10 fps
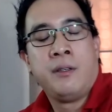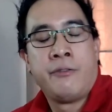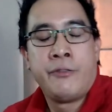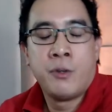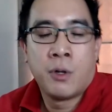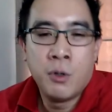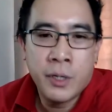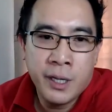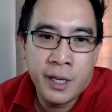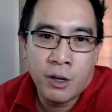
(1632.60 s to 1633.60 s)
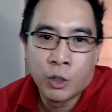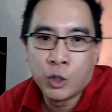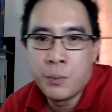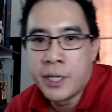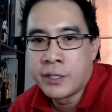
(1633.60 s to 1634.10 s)
if you're looking at
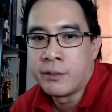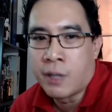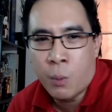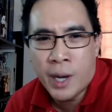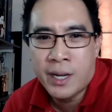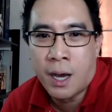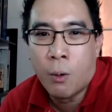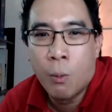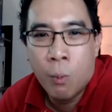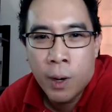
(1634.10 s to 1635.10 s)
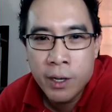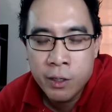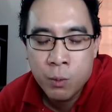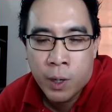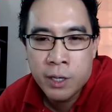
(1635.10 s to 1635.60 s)
automation, right? Why now? Why
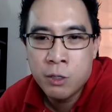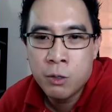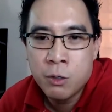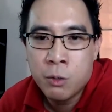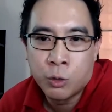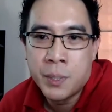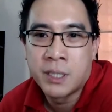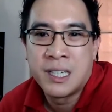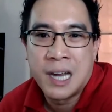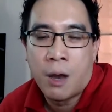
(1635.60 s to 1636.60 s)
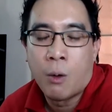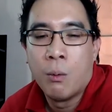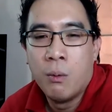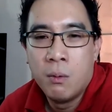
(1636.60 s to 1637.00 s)
are you looking at automation now?